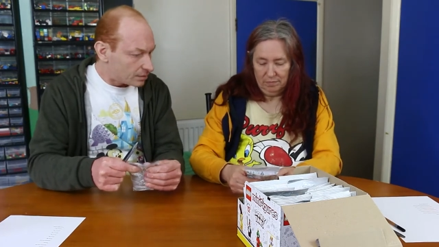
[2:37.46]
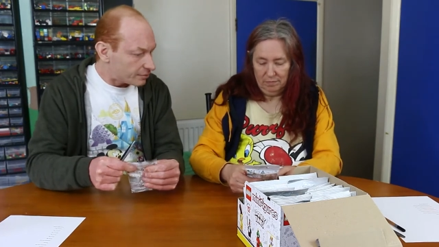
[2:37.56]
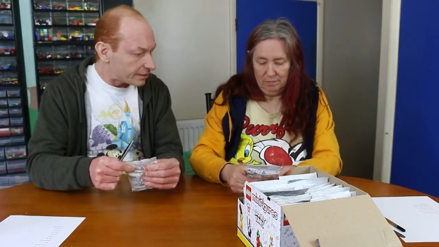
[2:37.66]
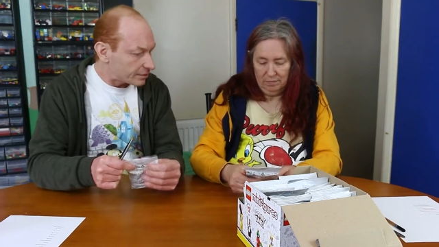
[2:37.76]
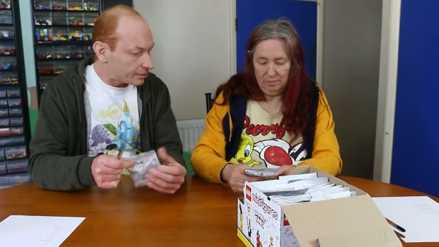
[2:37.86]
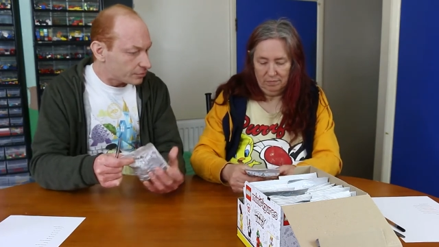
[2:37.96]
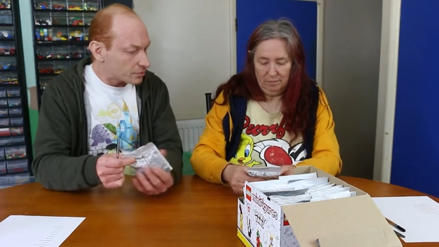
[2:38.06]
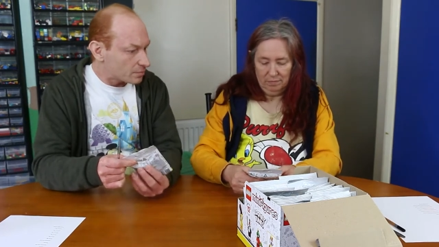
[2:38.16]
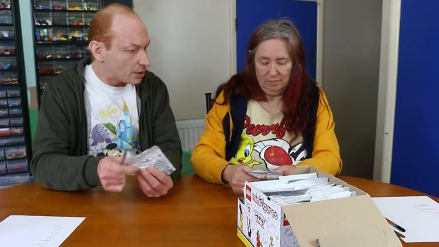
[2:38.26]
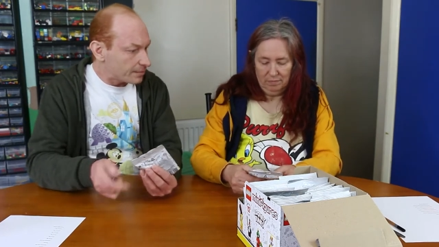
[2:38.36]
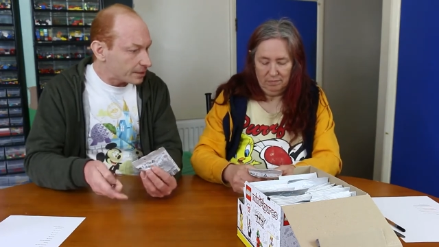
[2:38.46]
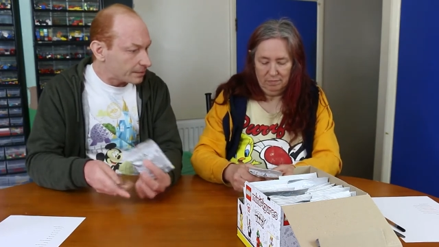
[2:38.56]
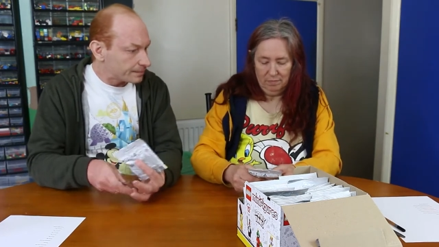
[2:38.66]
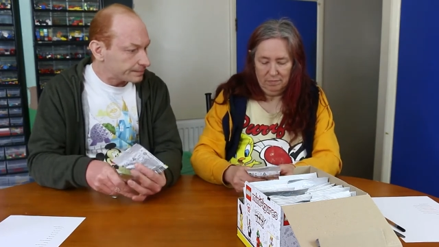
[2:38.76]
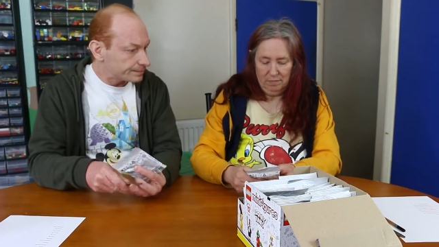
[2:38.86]
Speaker 1: You reckon yours might
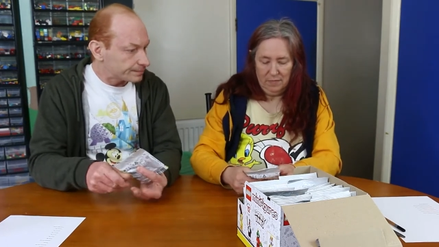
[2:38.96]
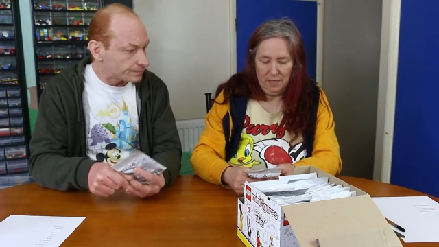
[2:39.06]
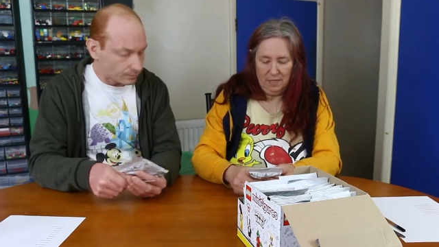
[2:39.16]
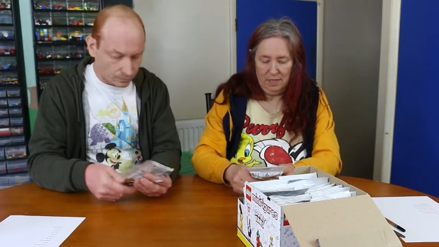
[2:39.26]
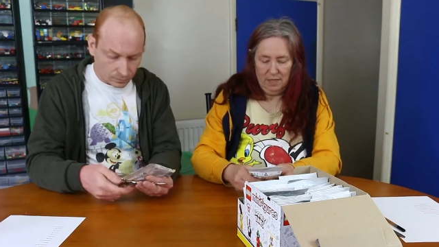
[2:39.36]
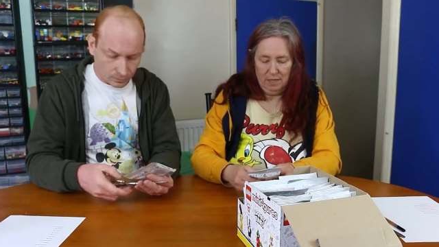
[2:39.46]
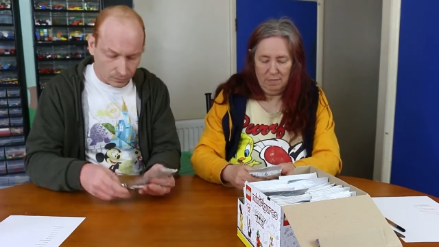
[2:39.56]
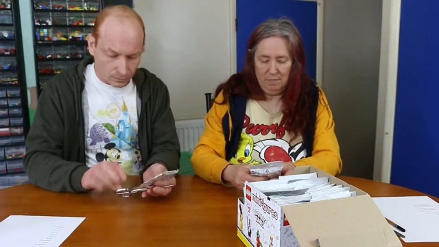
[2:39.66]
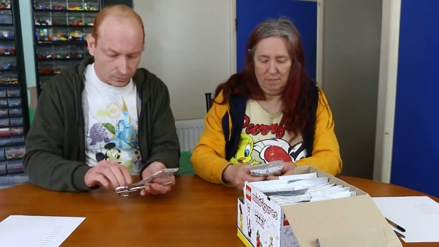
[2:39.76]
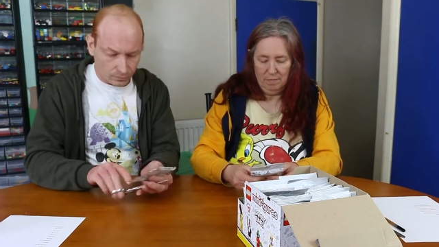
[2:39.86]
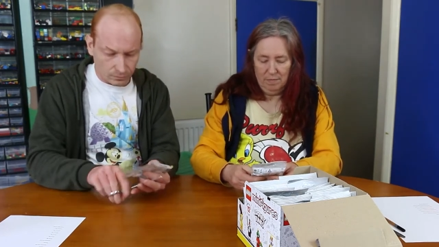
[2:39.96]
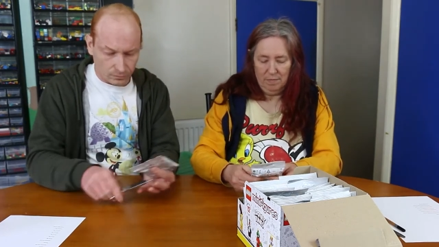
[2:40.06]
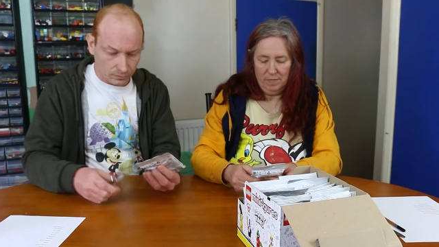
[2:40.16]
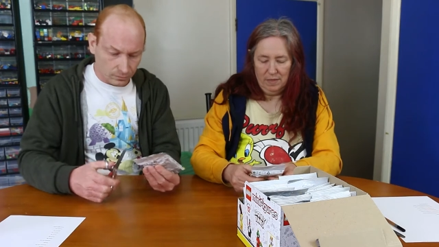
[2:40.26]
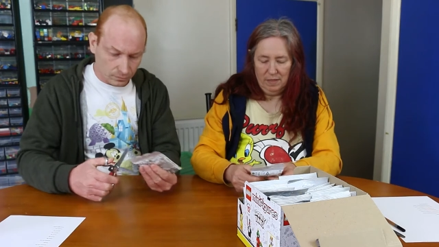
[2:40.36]
be?
Speaker 2: Um,
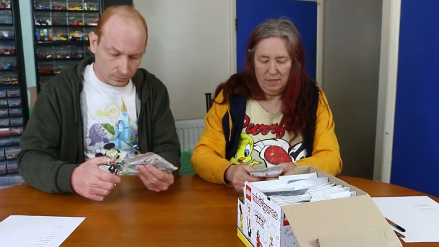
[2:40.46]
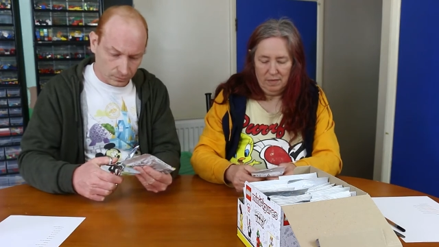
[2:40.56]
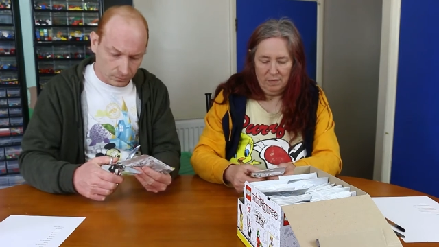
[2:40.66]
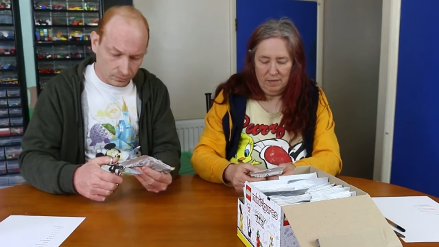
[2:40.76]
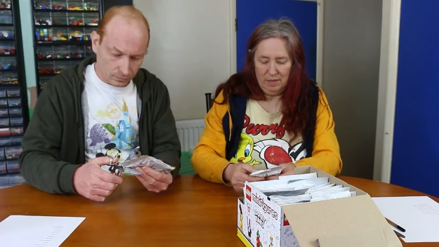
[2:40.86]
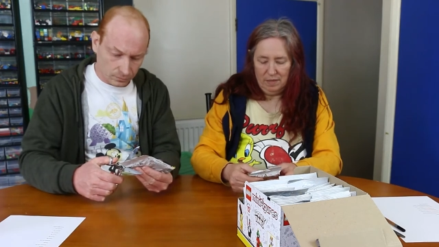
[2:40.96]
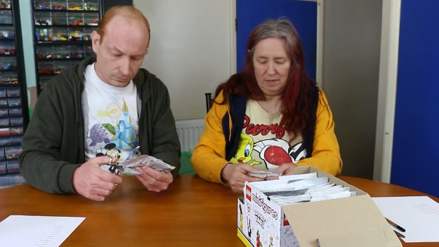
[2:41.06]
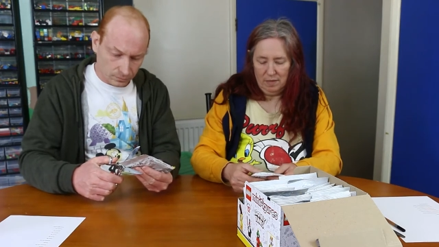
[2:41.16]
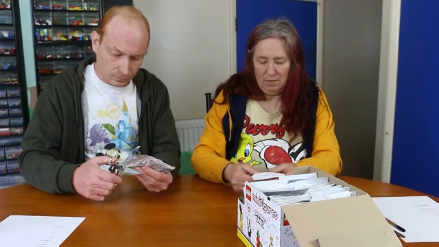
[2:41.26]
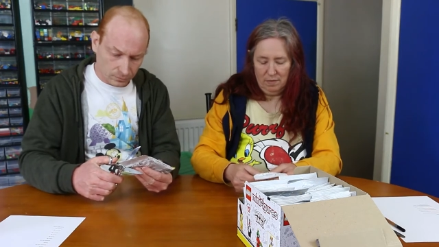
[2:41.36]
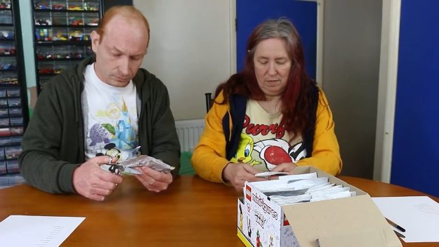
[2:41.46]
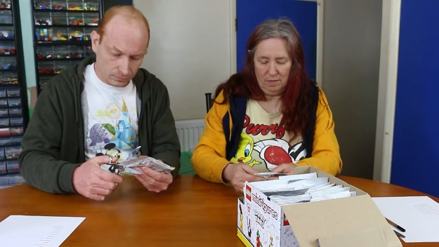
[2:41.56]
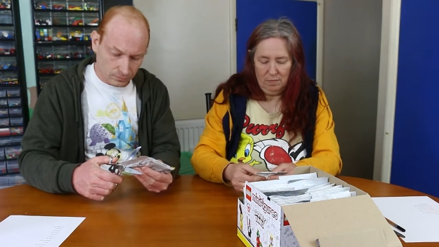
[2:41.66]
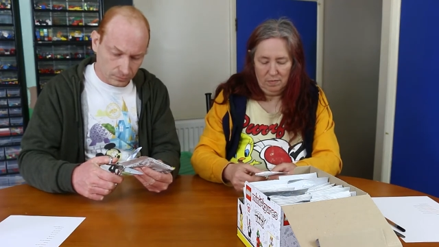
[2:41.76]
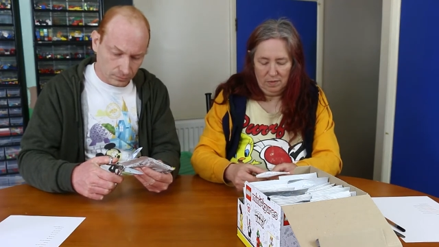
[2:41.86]
there's no.
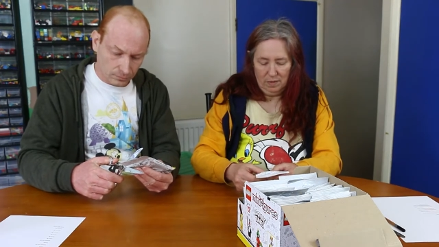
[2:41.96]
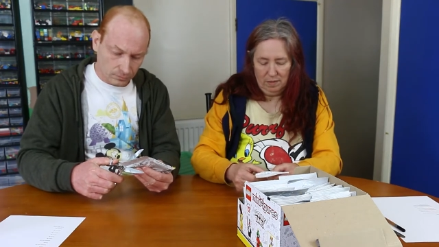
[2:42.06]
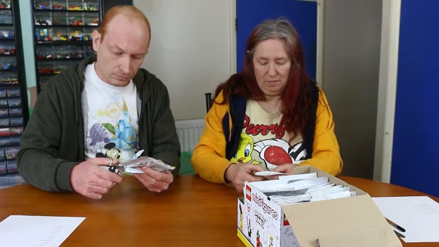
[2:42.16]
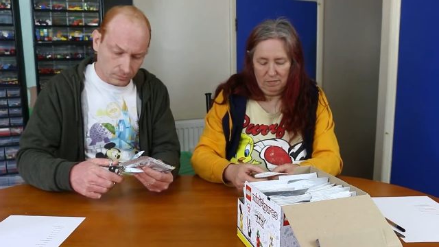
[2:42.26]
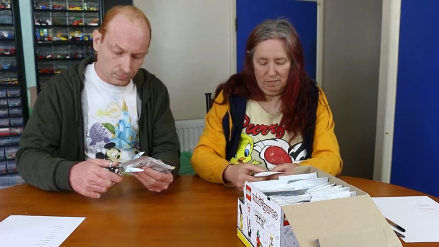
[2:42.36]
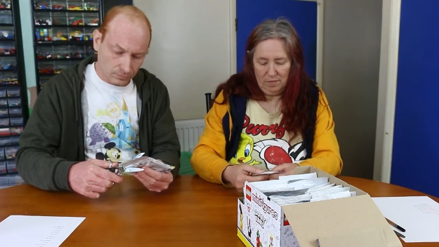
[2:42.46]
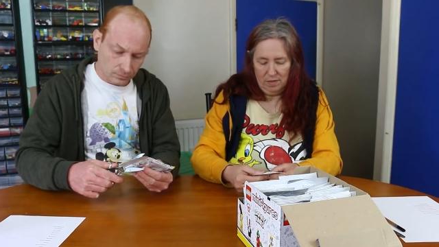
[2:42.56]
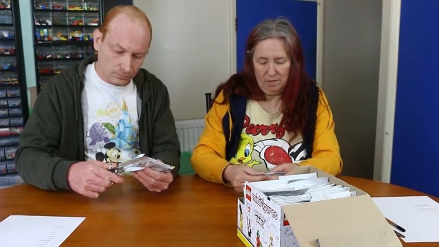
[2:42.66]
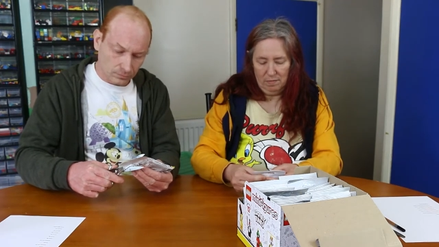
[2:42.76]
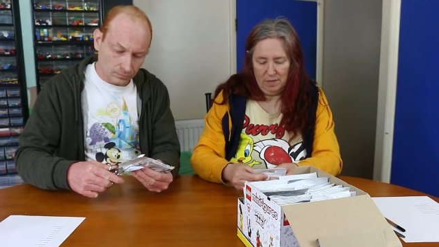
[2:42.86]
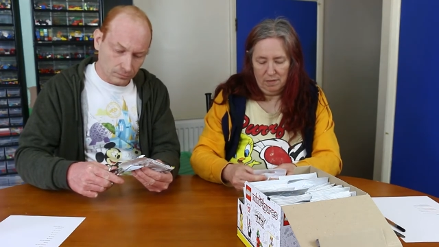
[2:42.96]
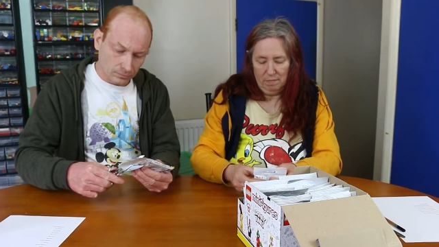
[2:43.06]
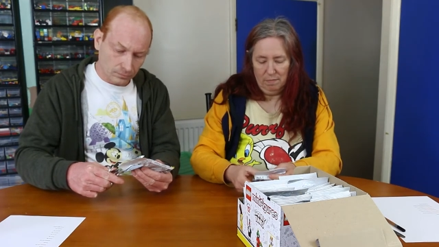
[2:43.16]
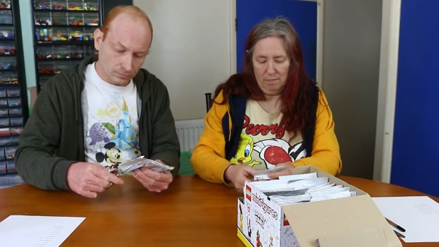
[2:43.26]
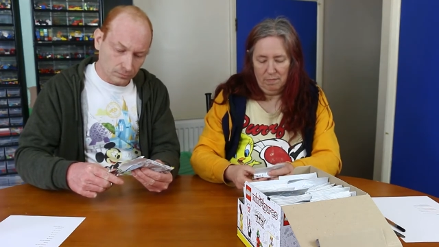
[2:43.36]
Oh, oh, yeah,
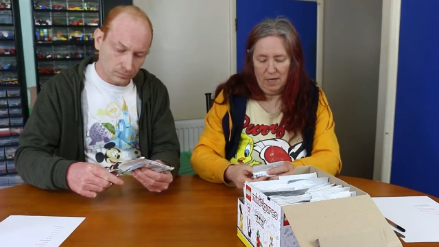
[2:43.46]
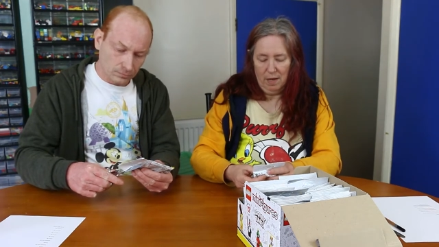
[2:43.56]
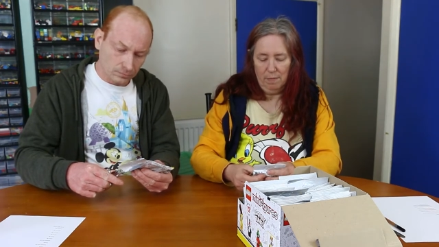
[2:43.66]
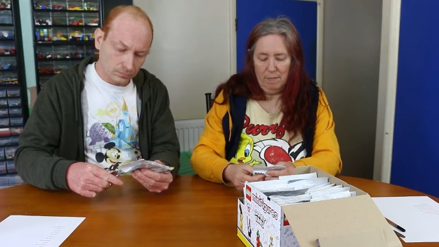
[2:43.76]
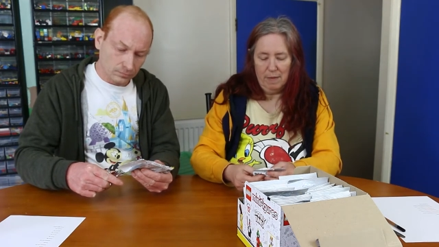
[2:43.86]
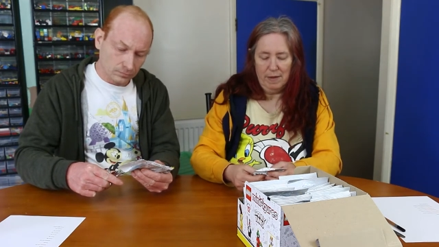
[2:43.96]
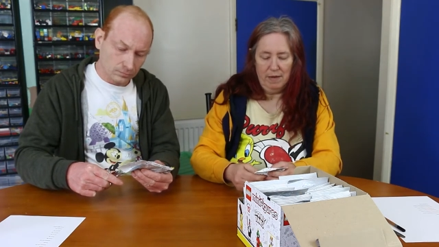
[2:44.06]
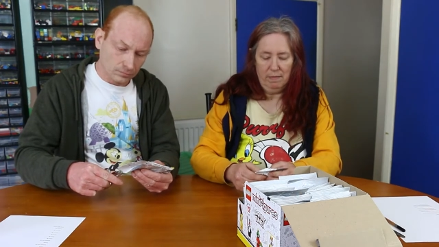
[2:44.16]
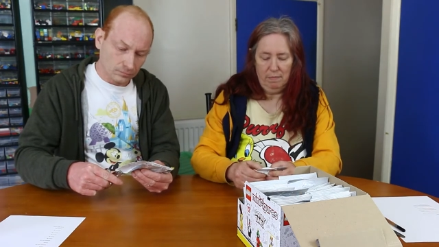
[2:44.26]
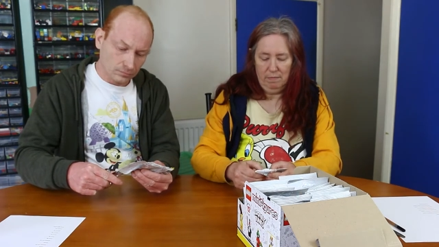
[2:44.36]
yeah, maybe.